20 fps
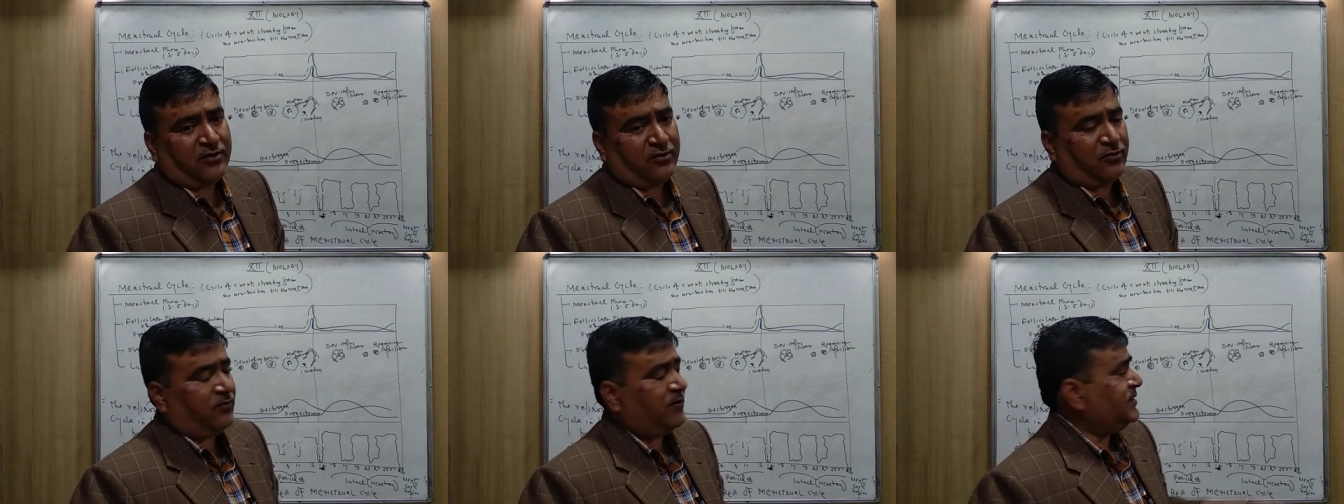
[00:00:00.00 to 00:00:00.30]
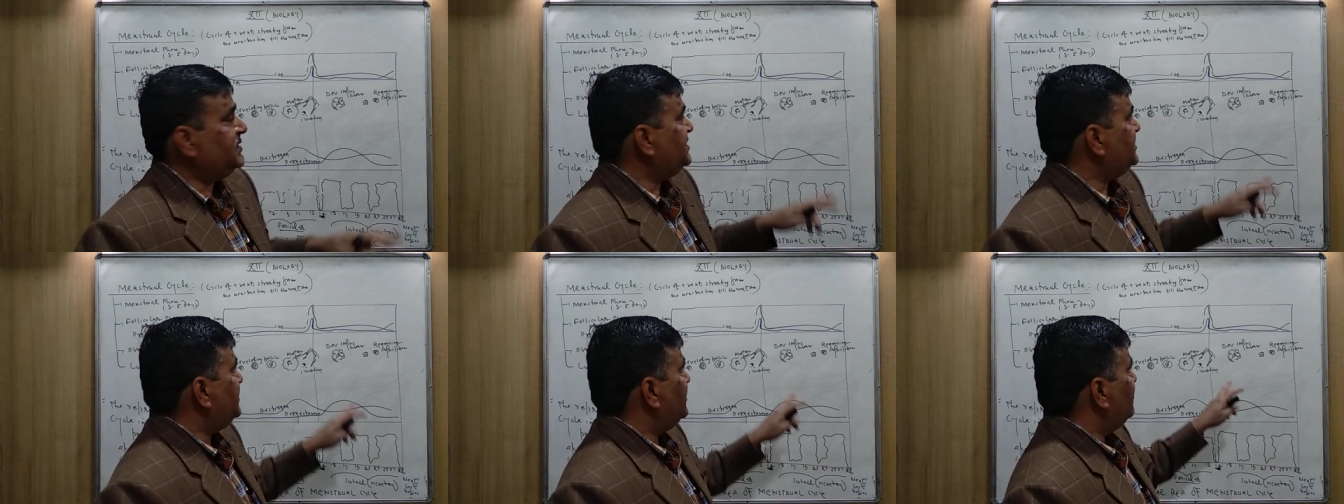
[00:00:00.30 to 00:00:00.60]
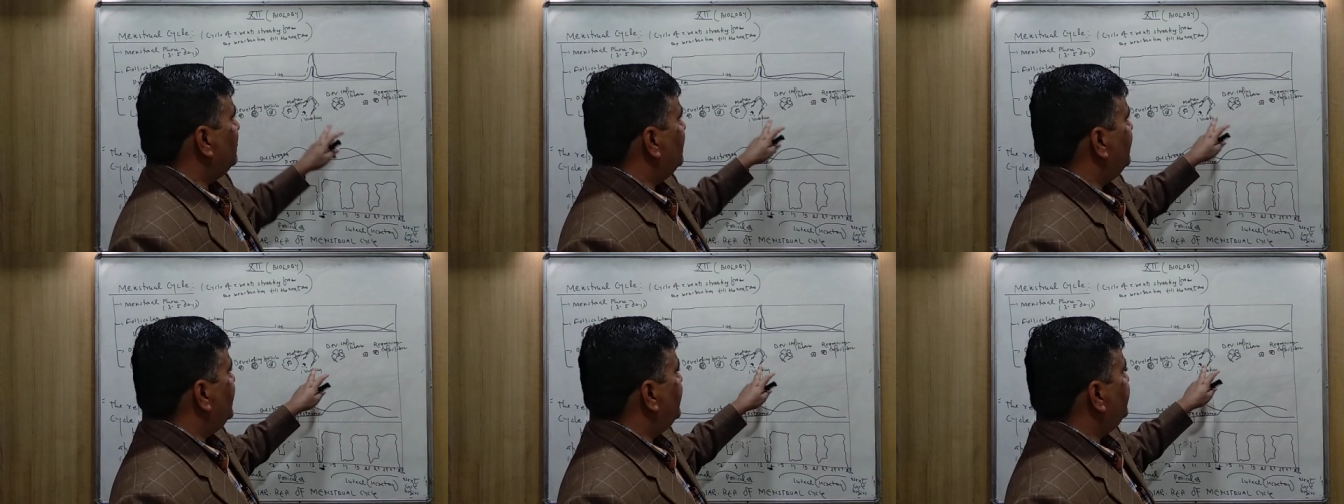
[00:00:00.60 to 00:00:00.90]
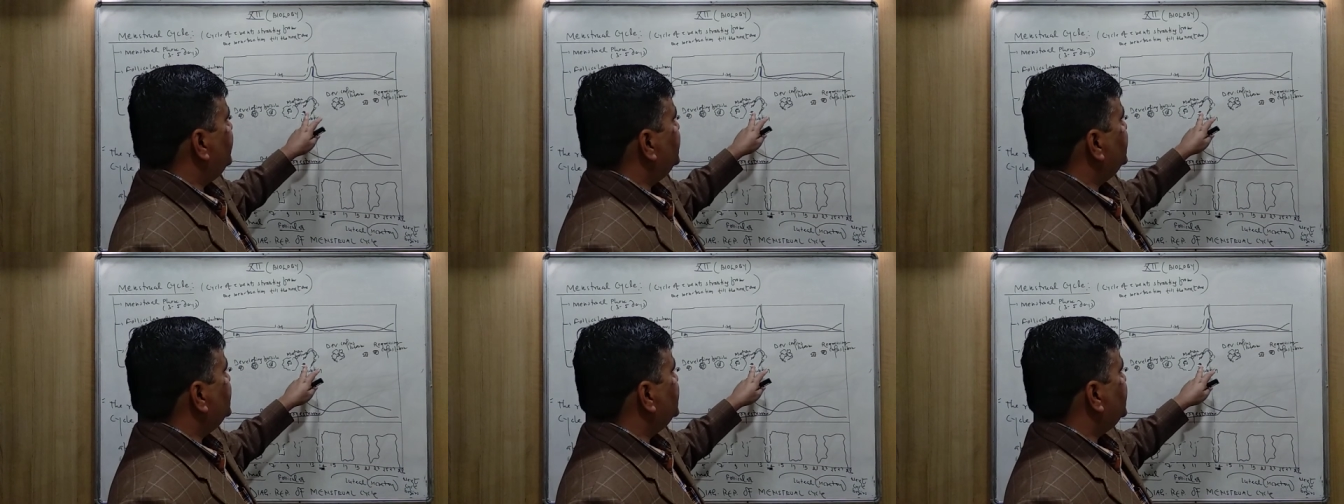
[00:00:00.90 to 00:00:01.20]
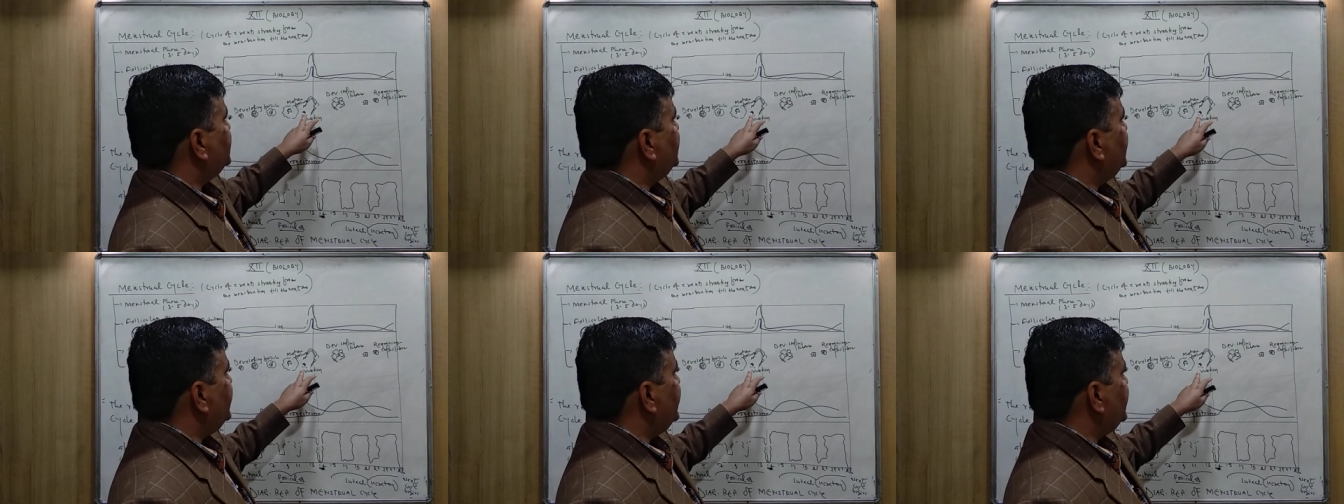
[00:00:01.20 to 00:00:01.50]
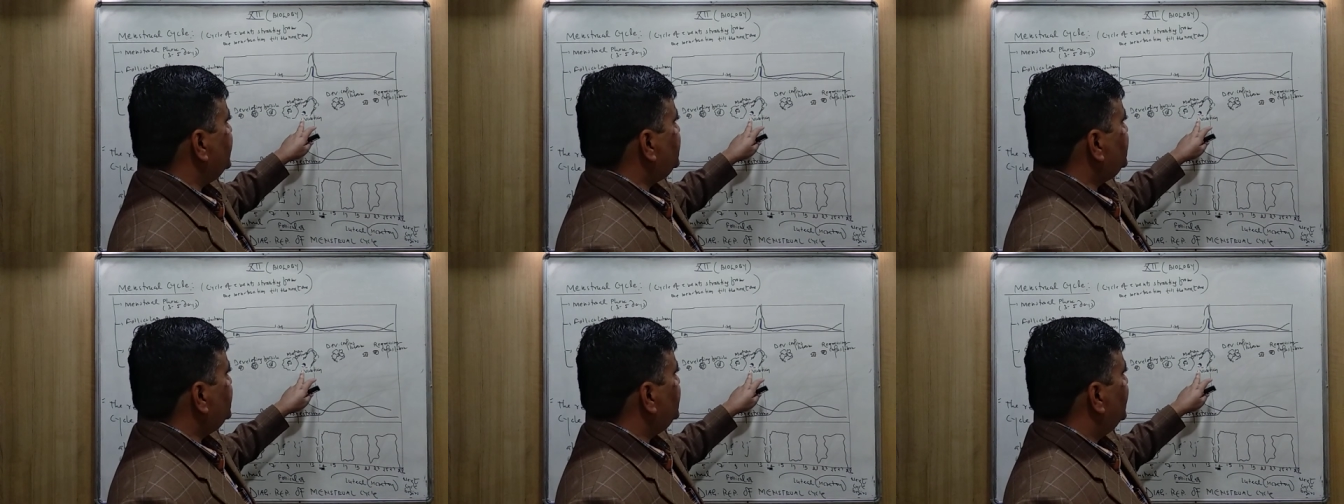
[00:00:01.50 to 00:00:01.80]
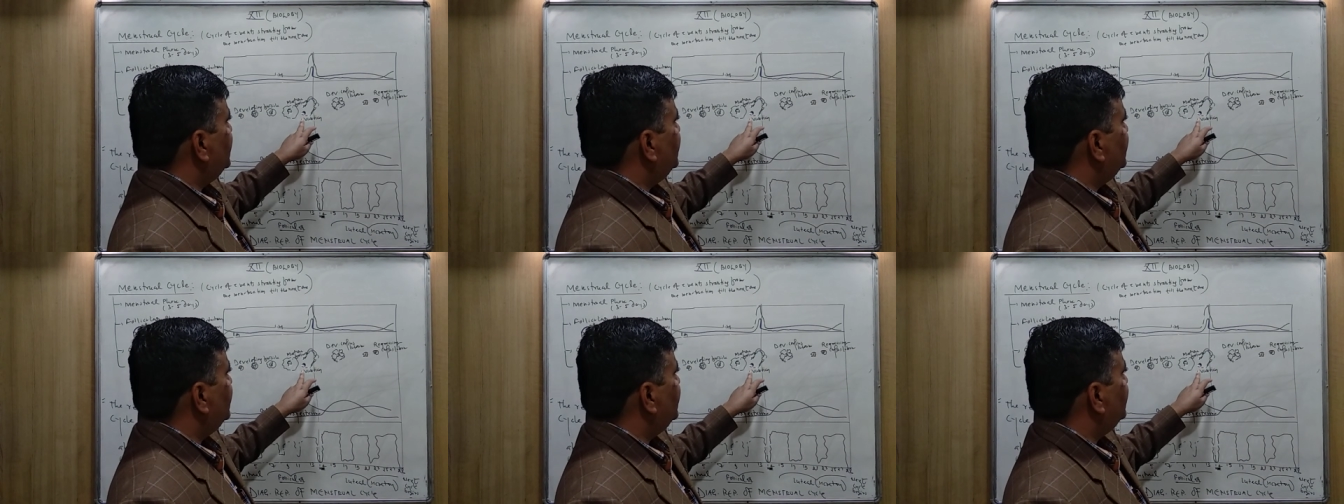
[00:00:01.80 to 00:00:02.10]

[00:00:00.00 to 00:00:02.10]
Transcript: Once the ovum is released,